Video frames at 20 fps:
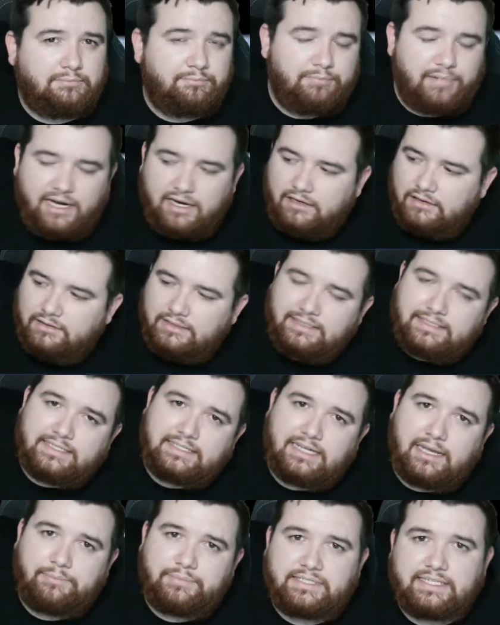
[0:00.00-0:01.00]
barely
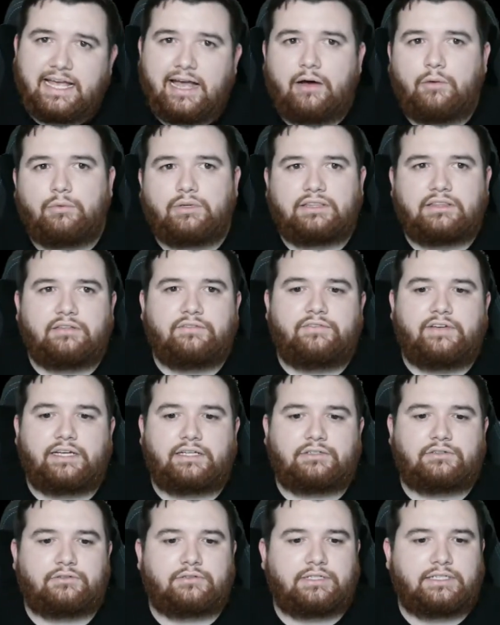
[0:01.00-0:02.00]
steps out with the
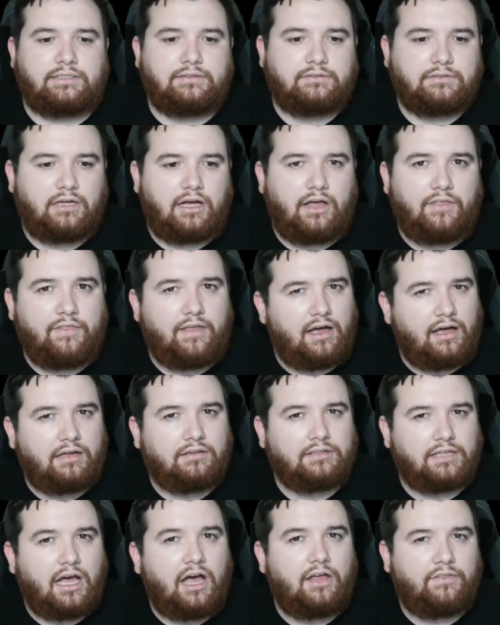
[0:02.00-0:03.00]
victory on
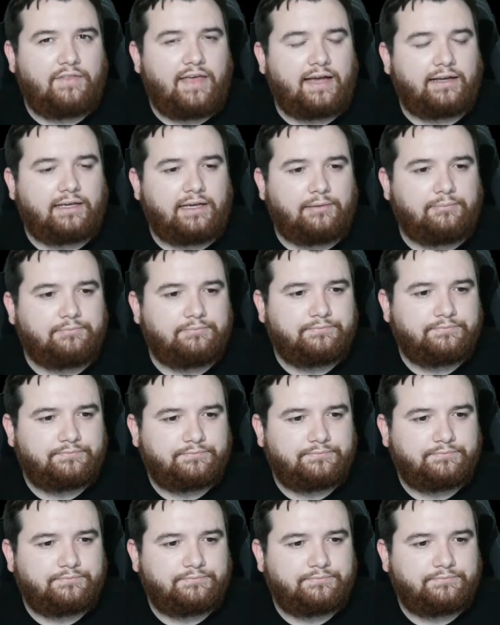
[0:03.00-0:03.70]
that game.